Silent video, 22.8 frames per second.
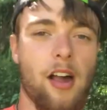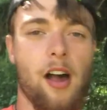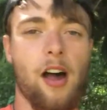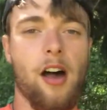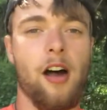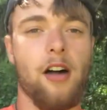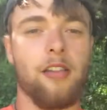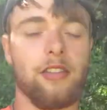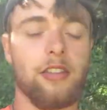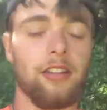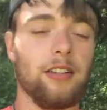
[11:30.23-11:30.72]

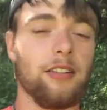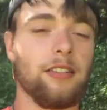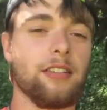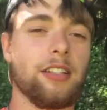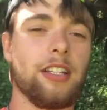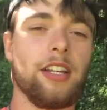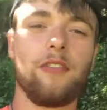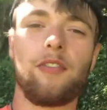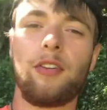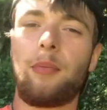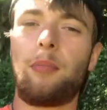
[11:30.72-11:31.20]
the
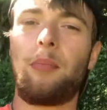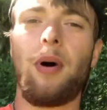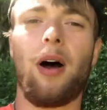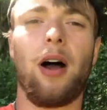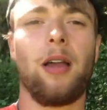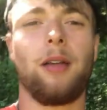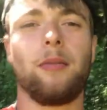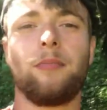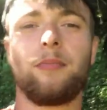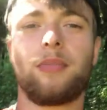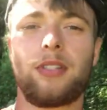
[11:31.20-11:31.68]
different
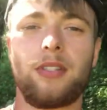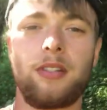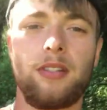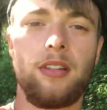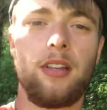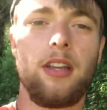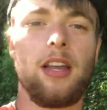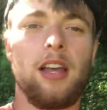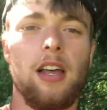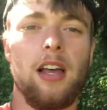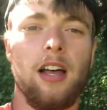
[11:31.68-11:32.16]
pipes,
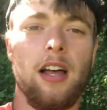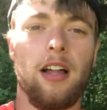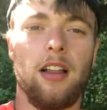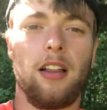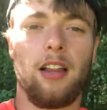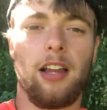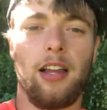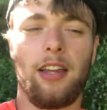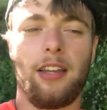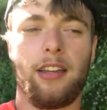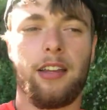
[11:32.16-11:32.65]

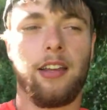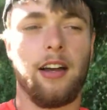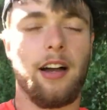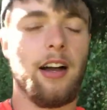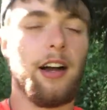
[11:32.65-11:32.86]
like